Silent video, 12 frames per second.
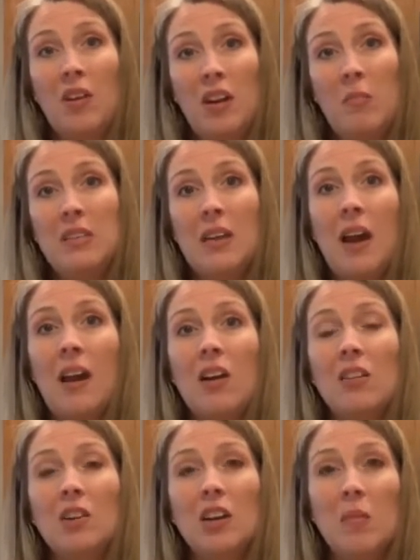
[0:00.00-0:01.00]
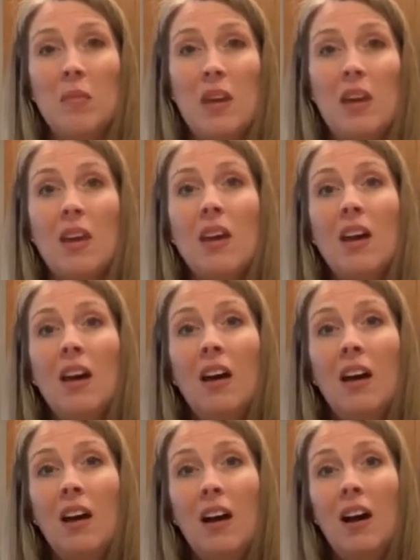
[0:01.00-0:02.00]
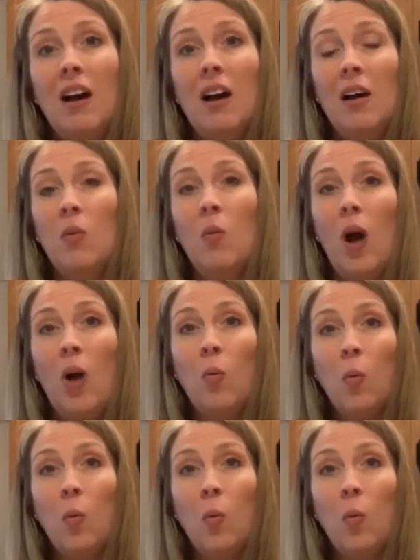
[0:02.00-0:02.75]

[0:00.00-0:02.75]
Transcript: They're going to be tired. They're going to be a